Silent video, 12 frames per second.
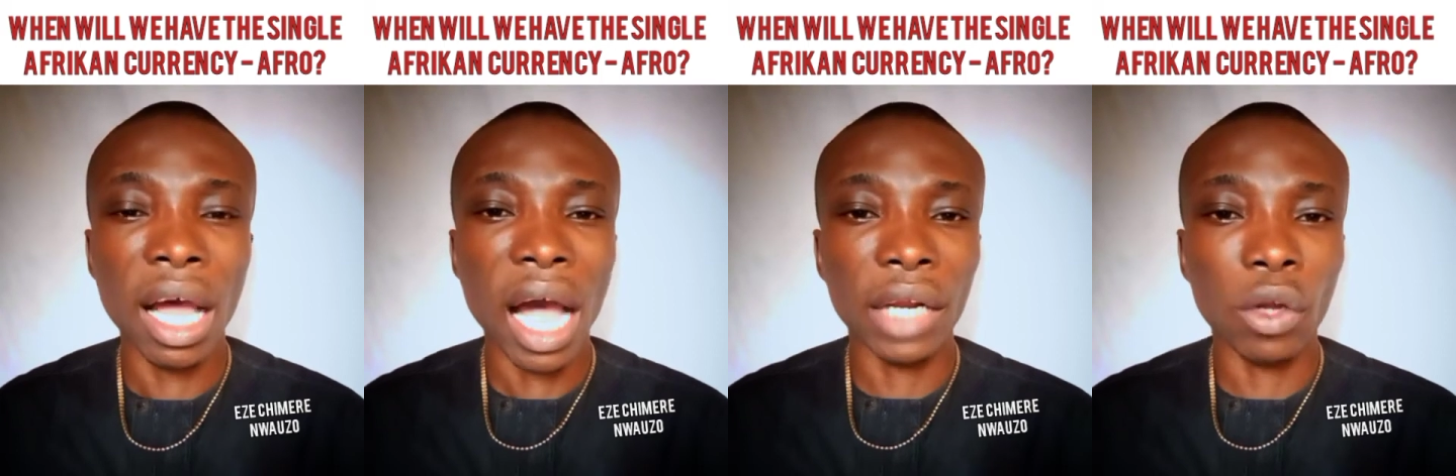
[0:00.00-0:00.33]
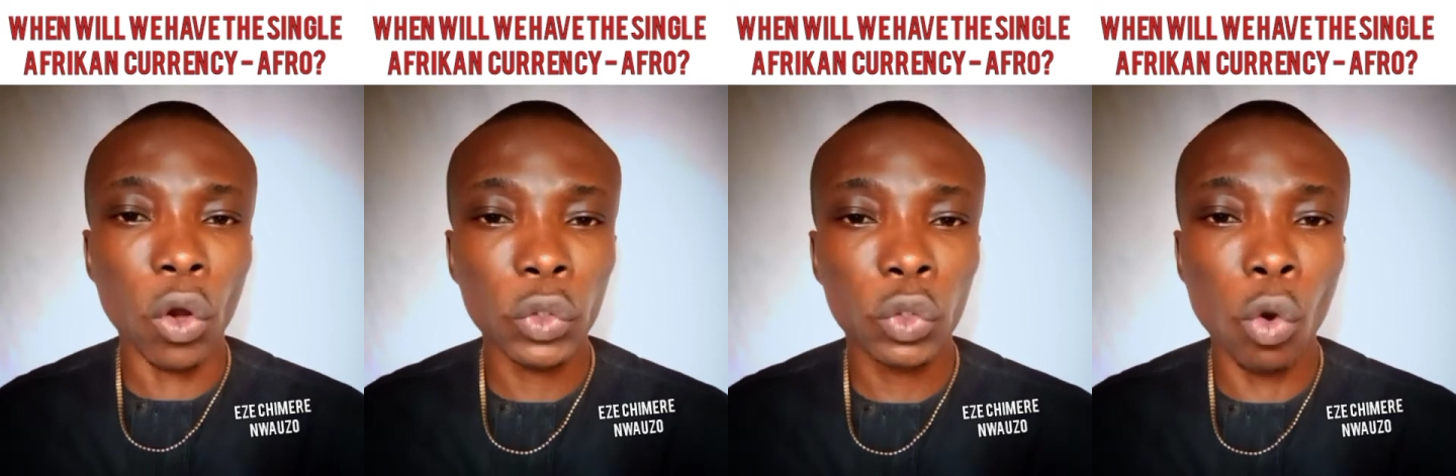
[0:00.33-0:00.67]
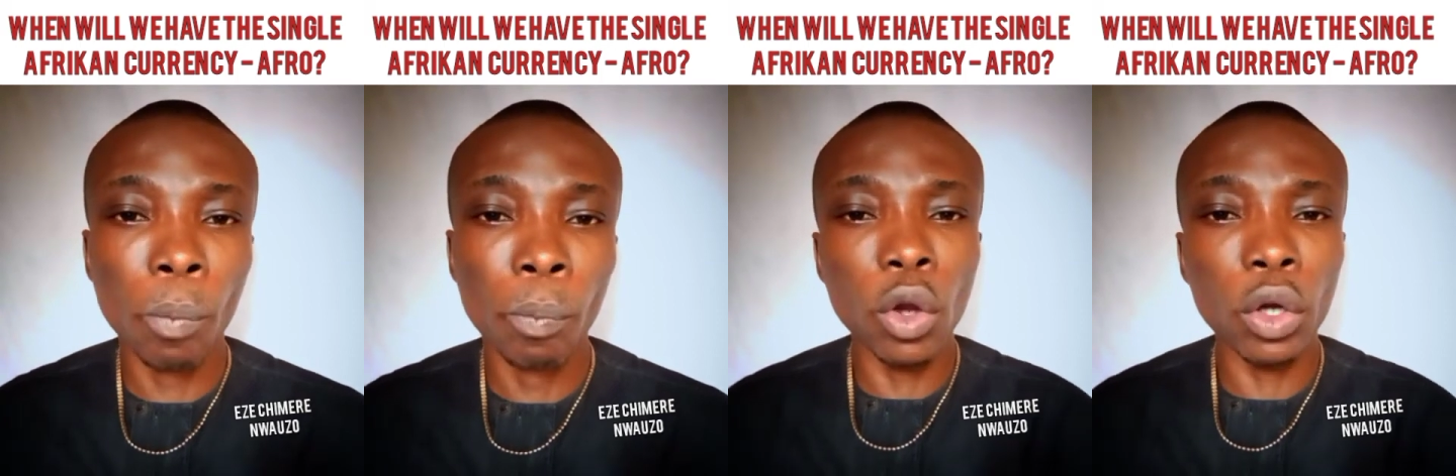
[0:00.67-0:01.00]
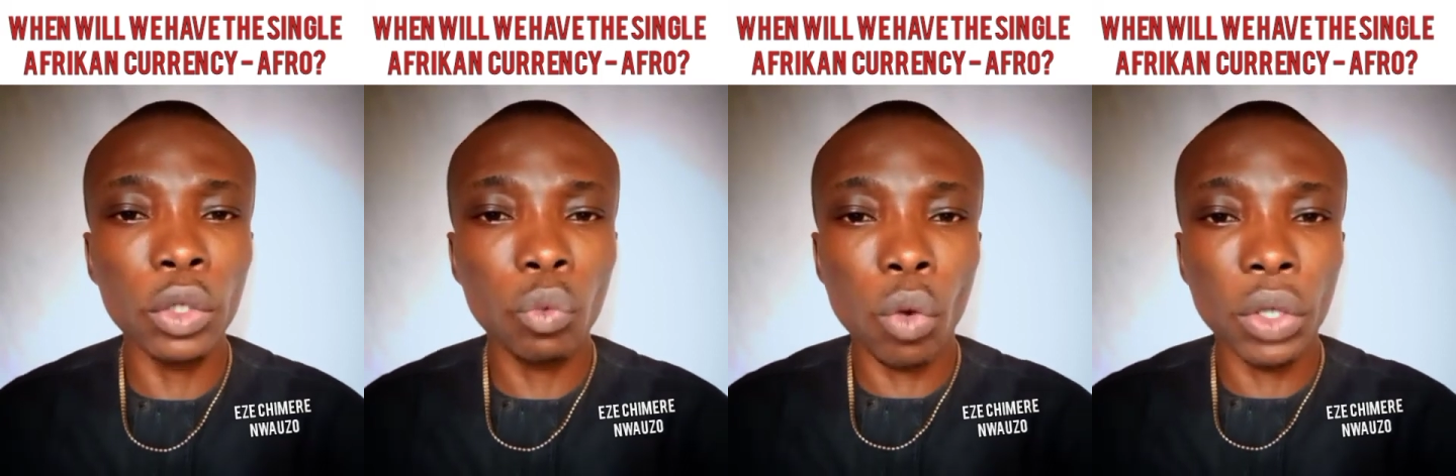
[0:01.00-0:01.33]
and also
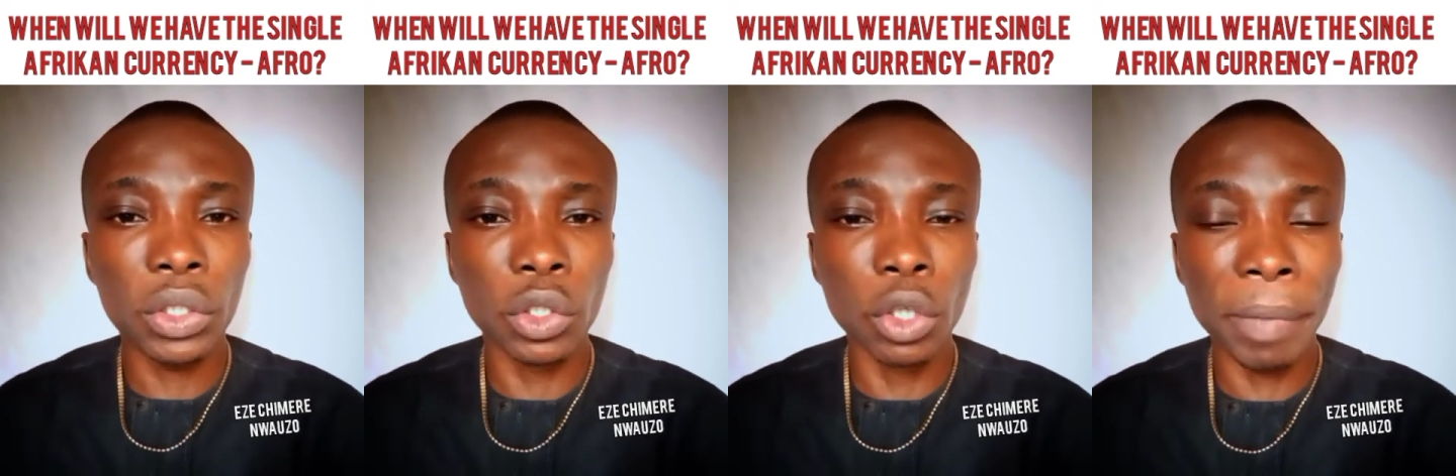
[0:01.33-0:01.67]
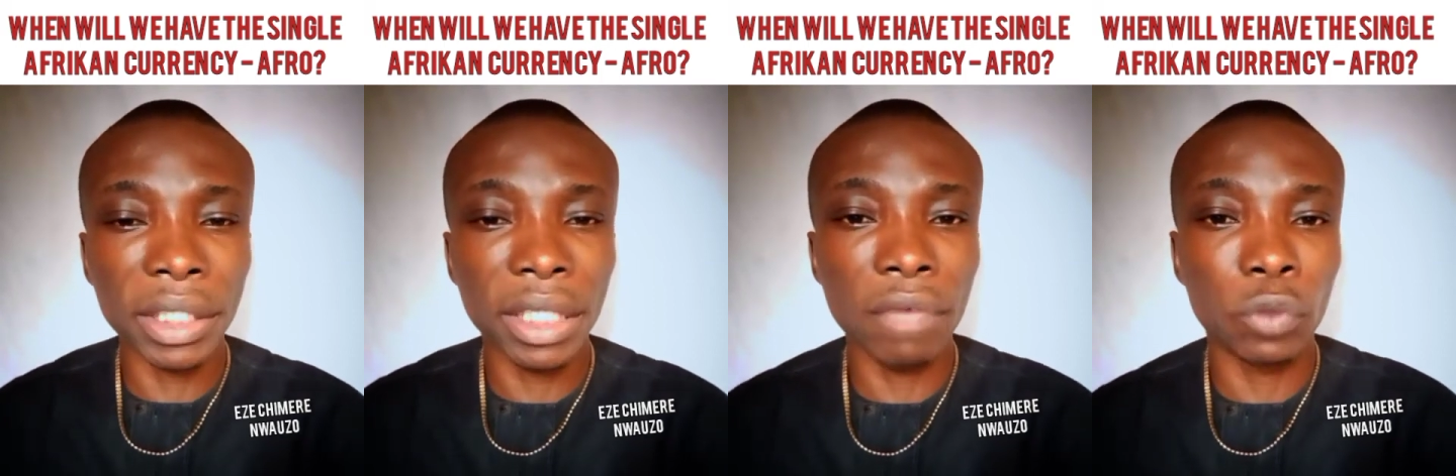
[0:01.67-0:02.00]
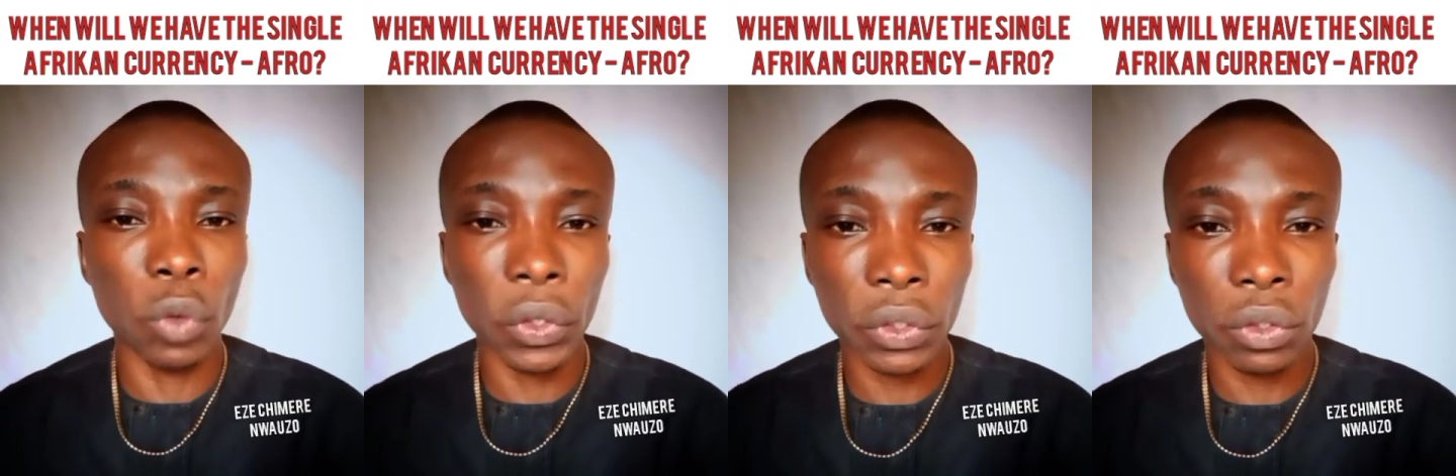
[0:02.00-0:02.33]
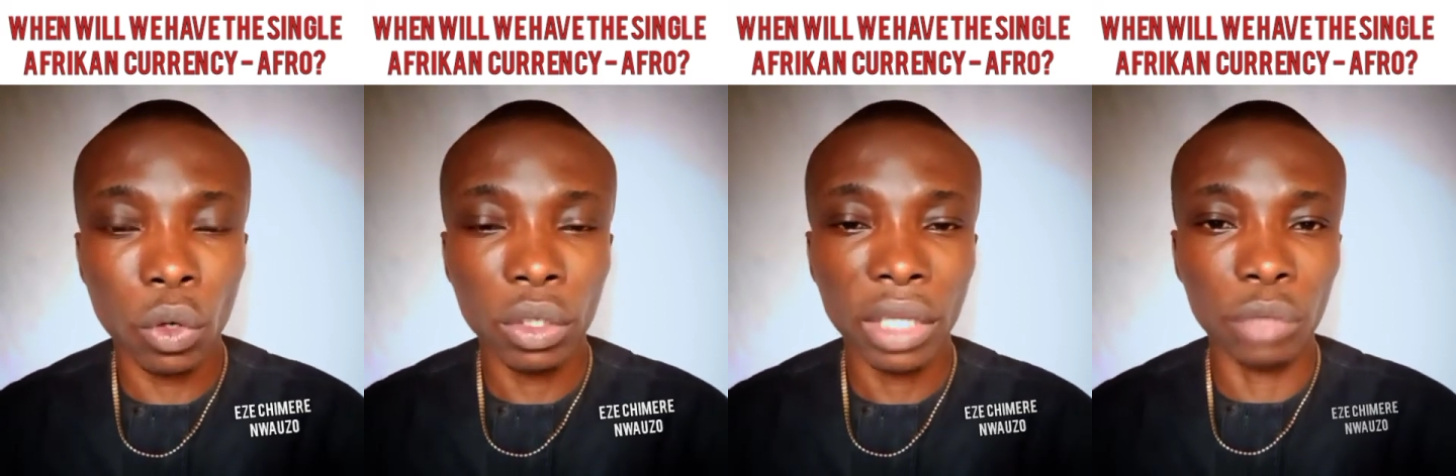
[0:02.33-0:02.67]
beyond what Europeans gave to
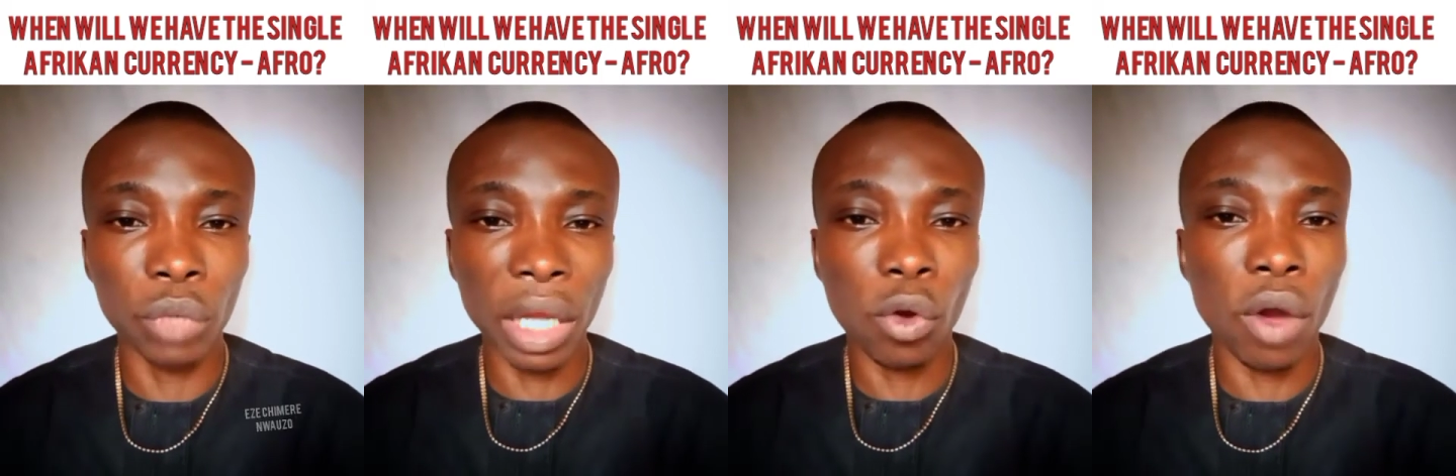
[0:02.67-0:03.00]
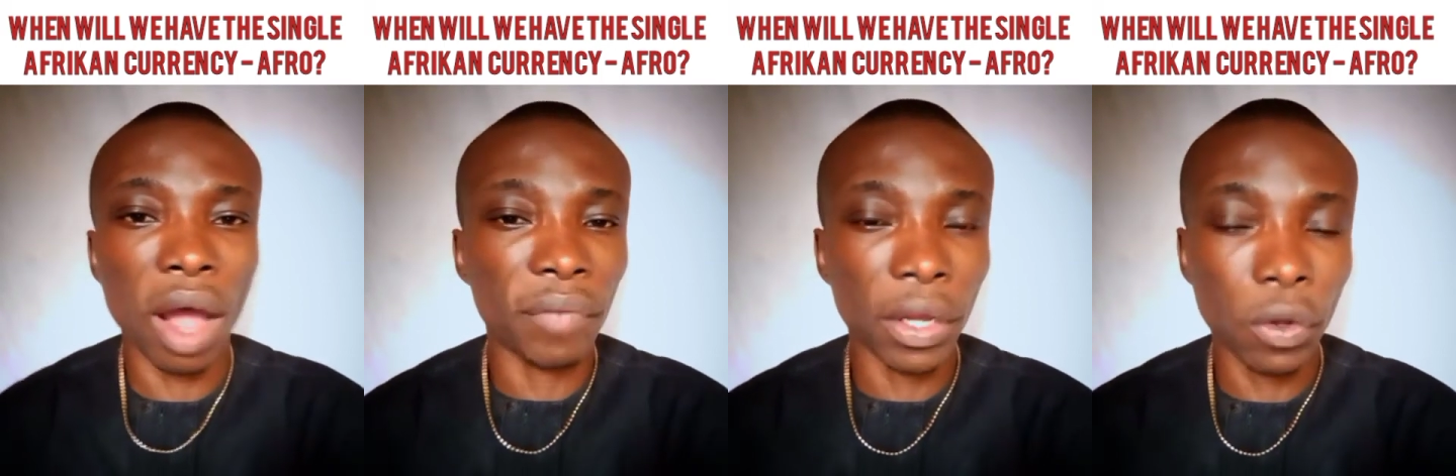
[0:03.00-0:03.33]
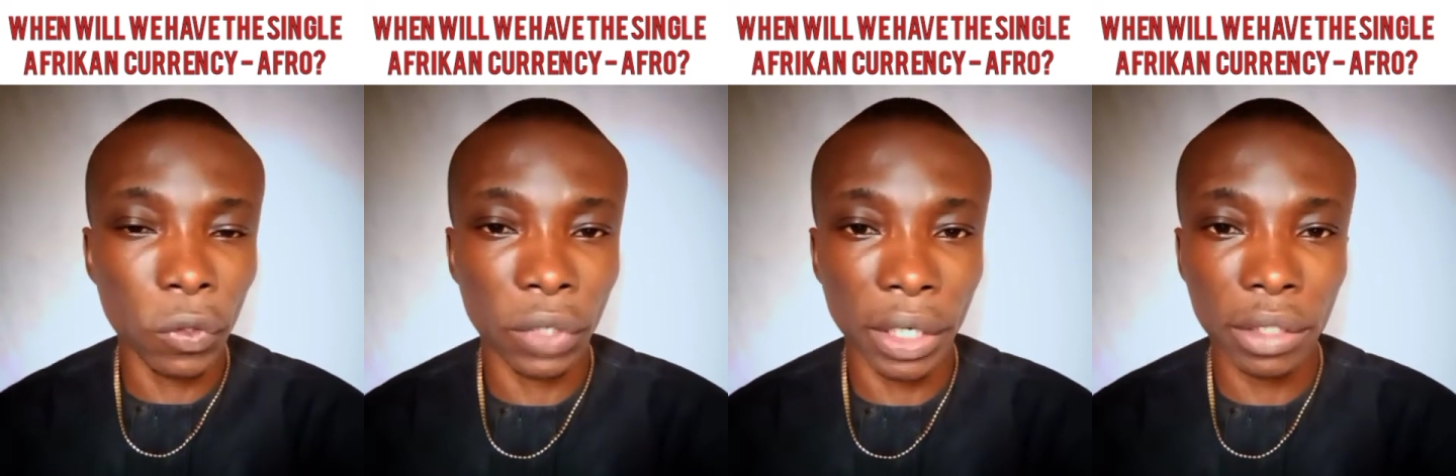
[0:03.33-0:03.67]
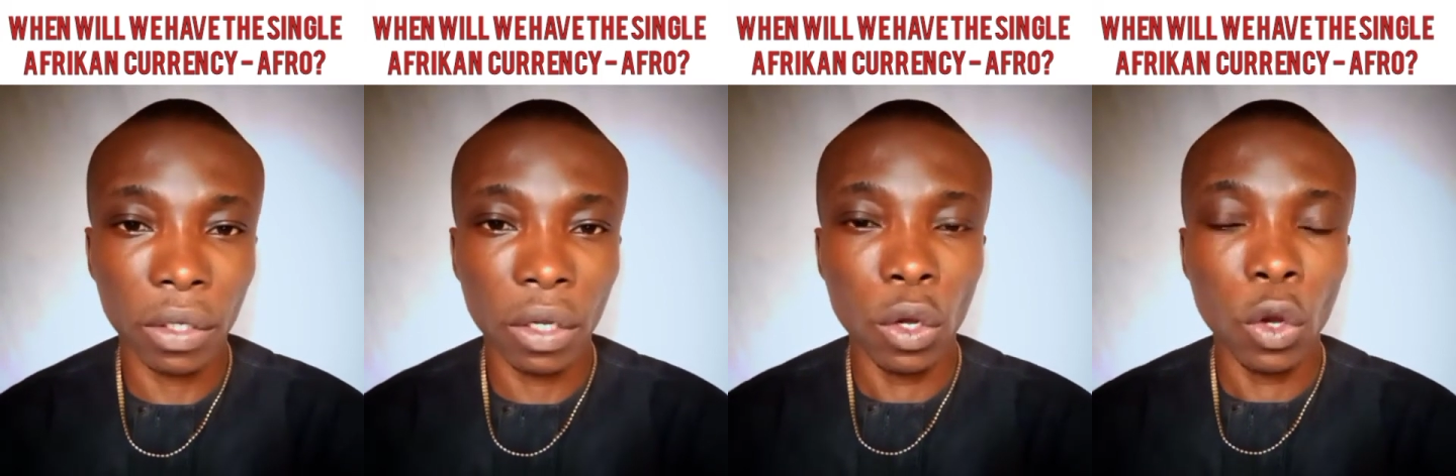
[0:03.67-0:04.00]
us that we now call African
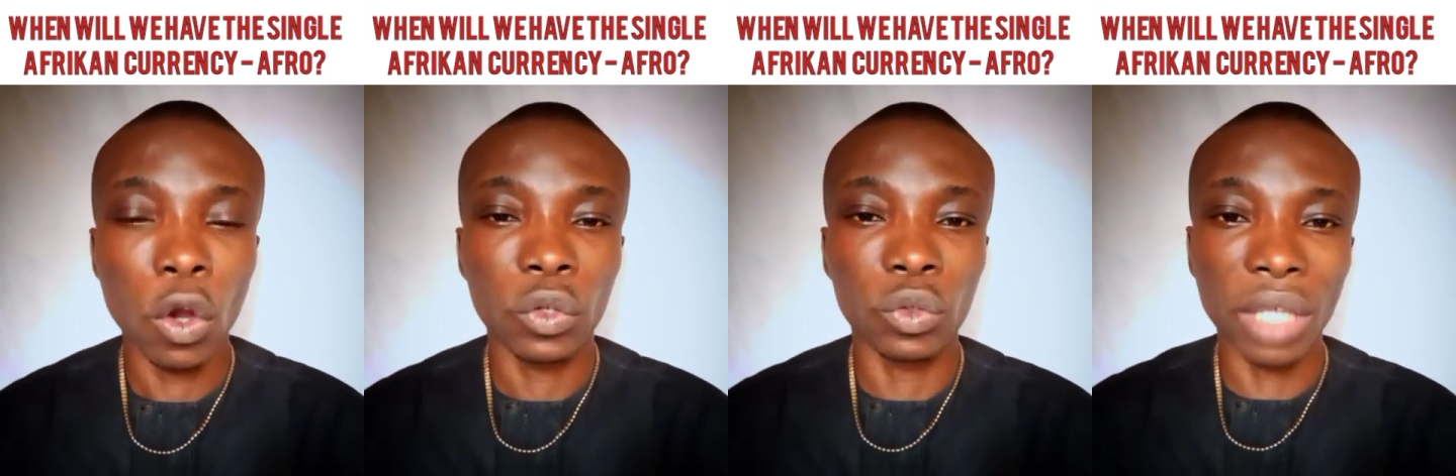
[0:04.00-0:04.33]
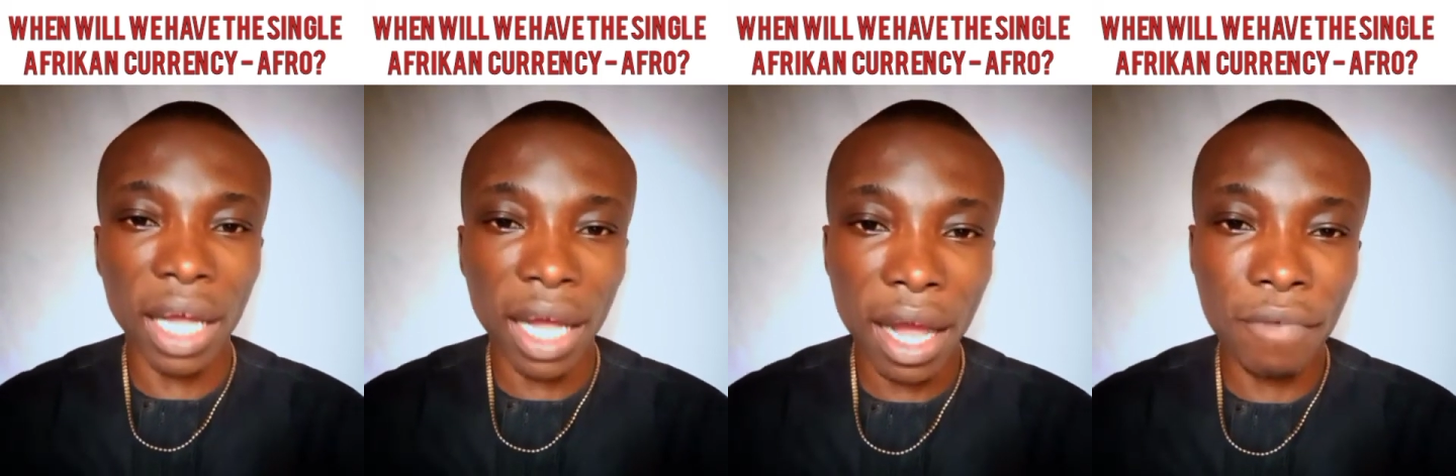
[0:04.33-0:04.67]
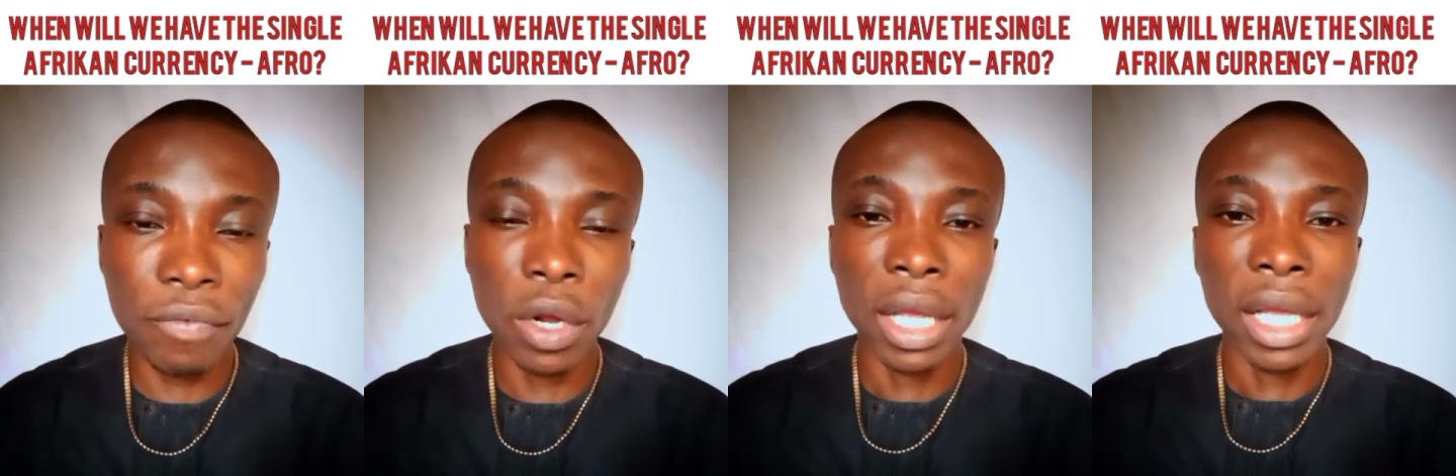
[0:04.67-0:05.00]
countries, to now have